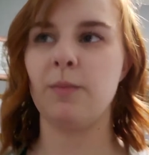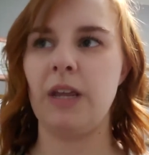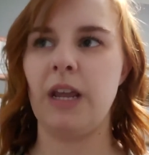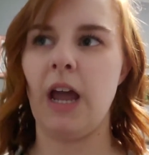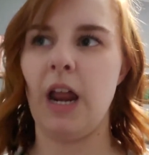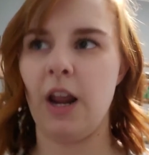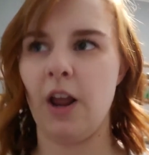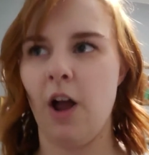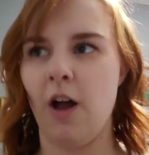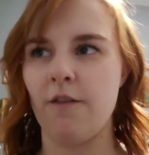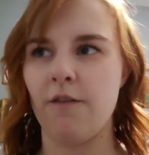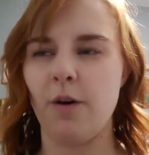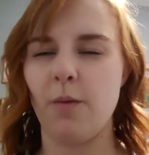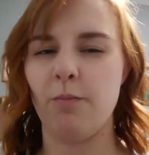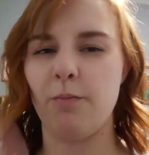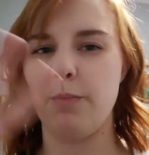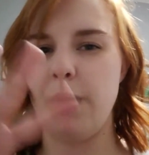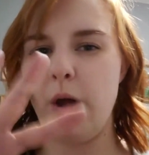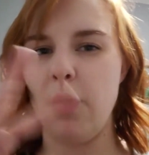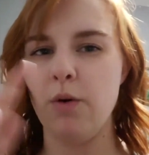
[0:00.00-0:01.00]
cutting off
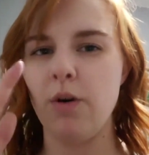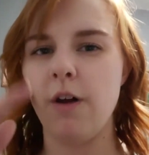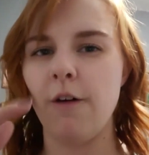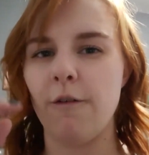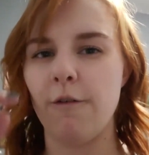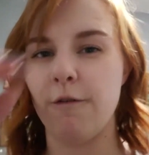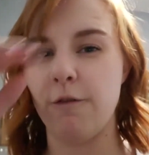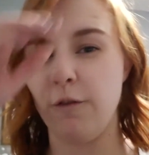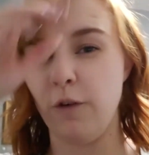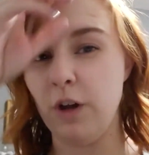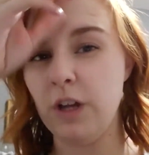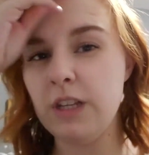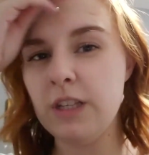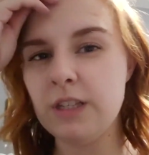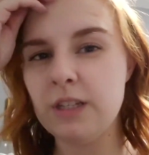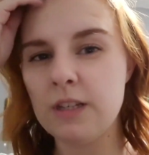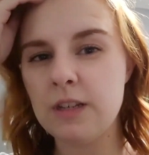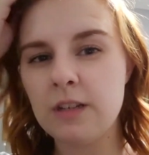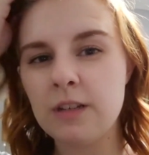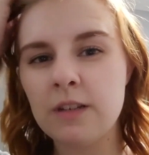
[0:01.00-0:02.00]
about a
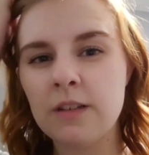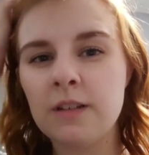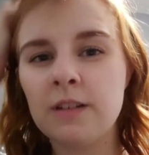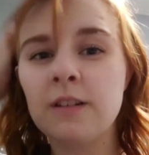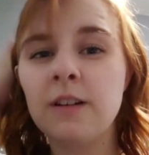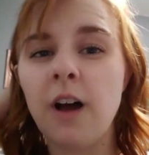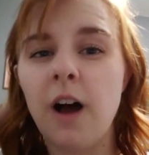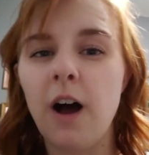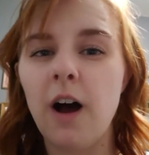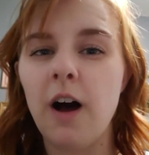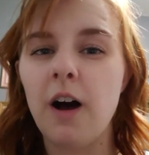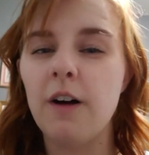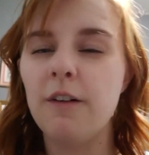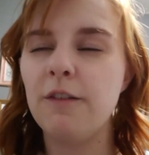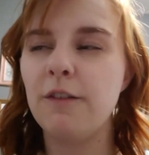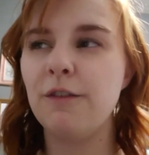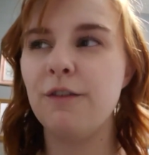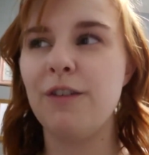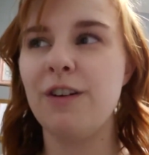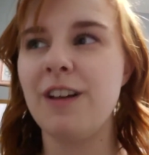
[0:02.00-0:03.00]
foot off
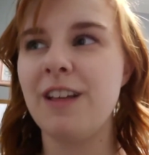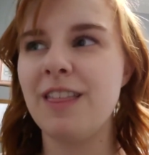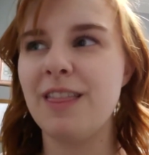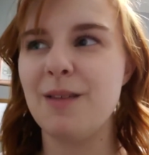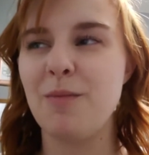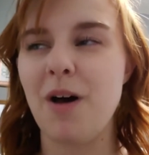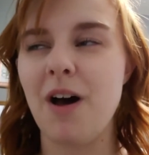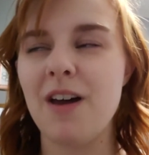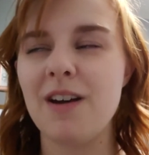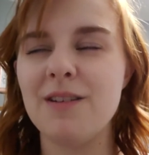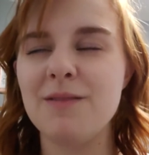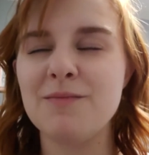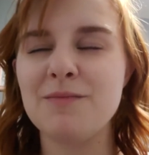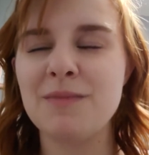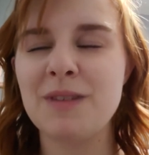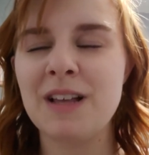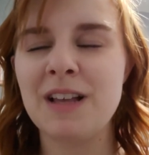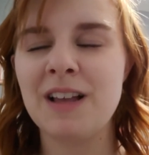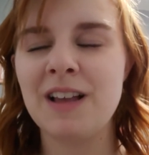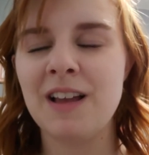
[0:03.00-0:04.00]
of the bottom.
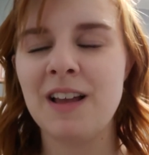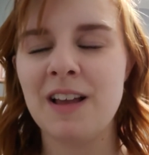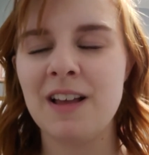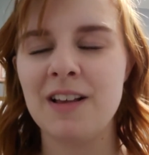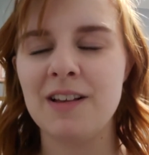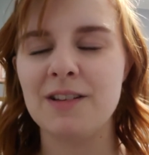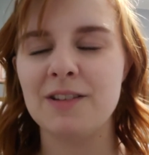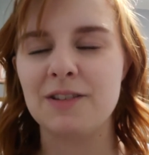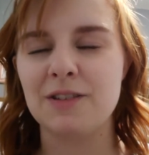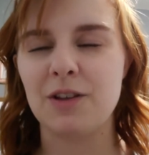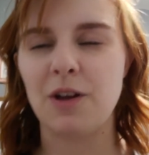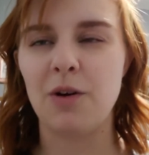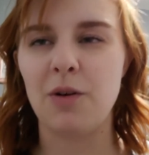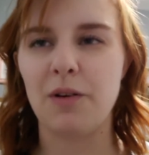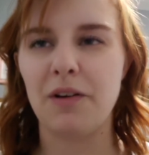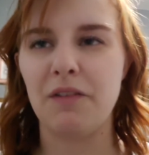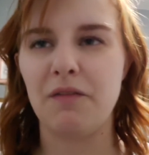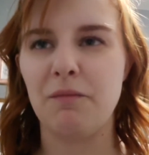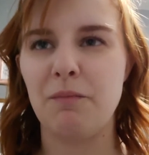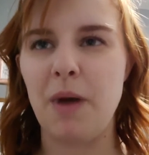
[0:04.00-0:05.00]
So
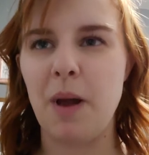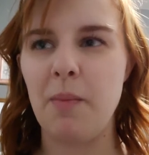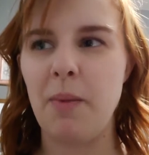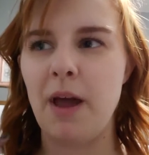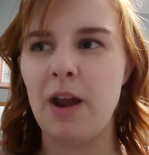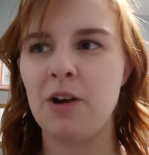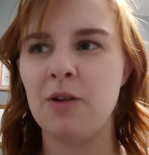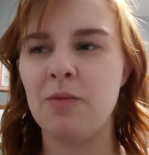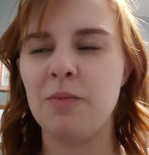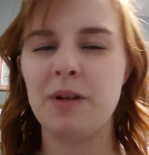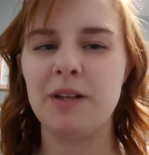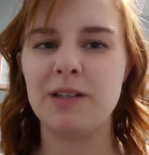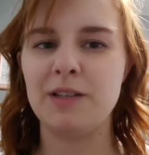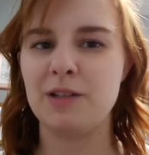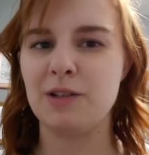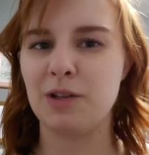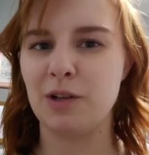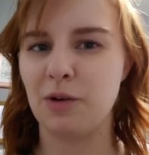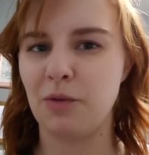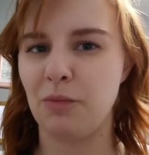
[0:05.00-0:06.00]
if my pattern pieces
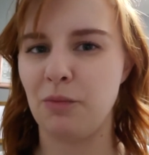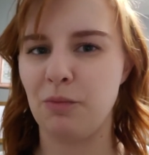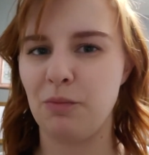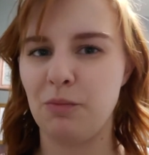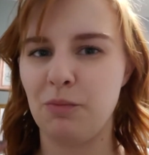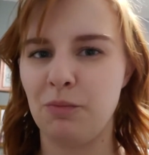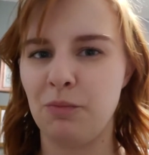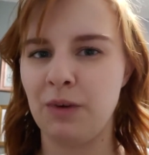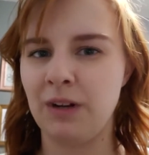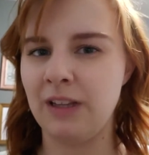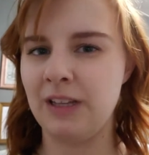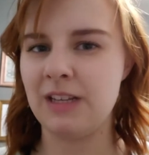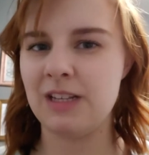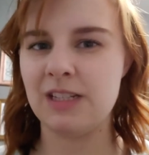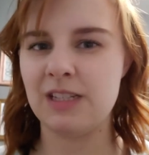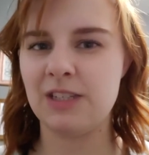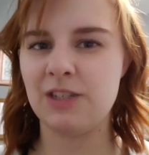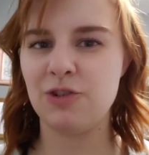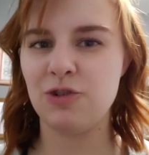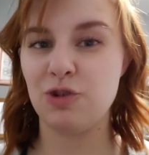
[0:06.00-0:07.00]
look really
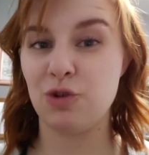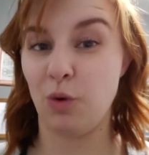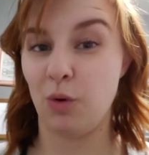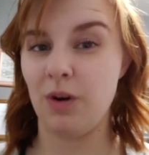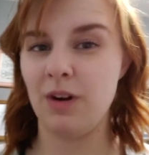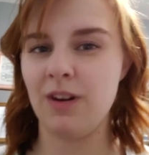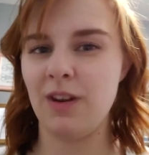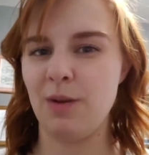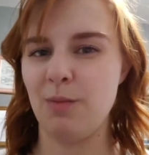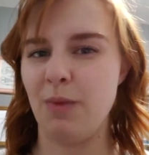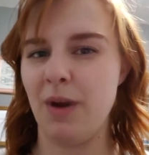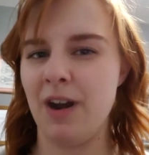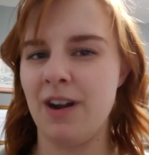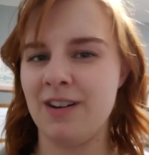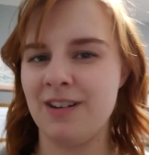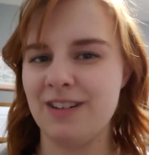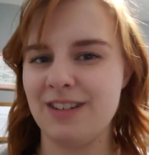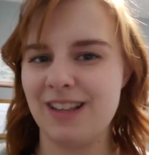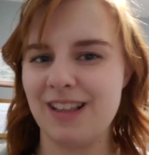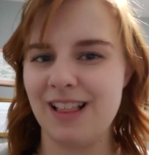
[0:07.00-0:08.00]
short
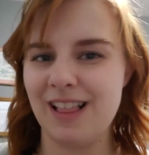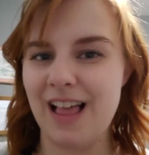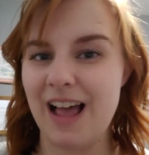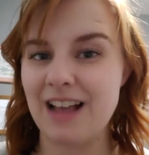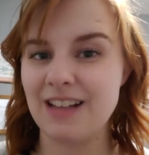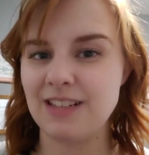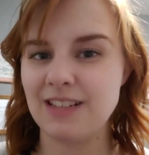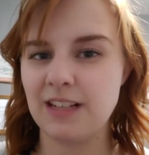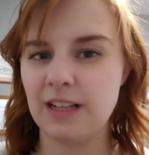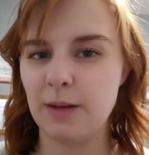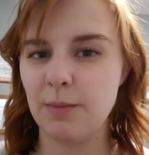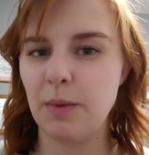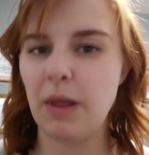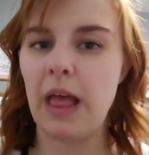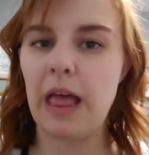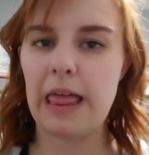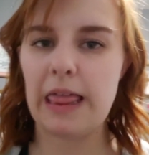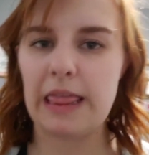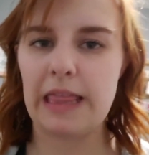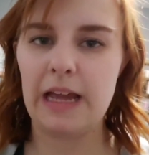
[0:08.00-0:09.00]
compared to the last clip,
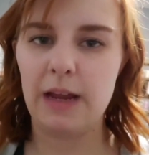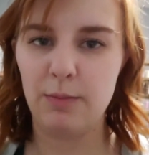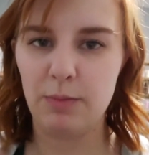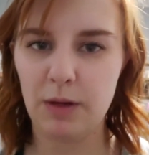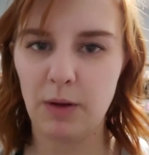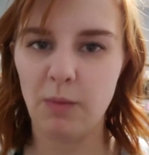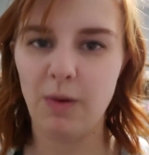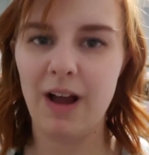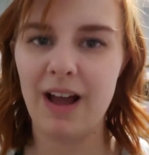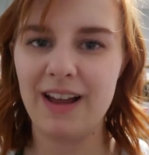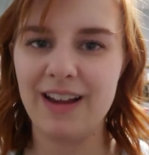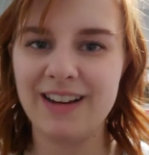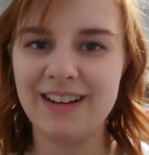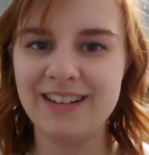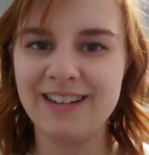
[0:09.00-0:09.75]
that'd be why.